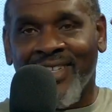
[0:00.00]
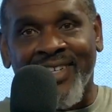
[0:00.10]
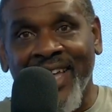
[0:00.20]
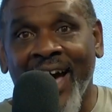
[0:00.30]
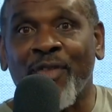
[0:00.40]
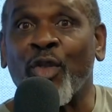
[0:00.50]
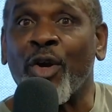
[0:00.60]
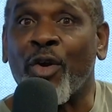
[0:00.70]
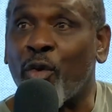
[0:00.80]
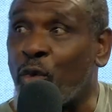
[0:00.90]
Not the
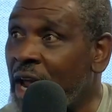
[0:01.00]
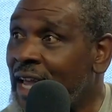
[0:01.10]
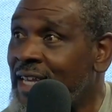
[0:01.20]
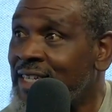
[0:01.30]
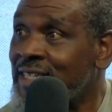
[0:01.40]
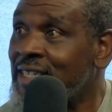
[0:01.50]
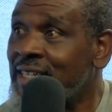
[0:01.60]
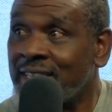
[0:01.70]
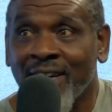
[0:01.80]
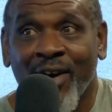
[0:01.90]
great
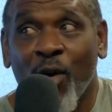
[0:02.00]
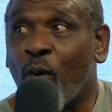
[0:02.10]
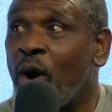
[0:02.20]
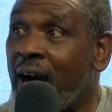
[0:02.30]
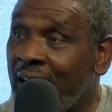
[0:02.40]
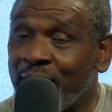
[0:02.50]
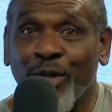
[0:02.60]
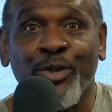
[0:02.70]
Ohio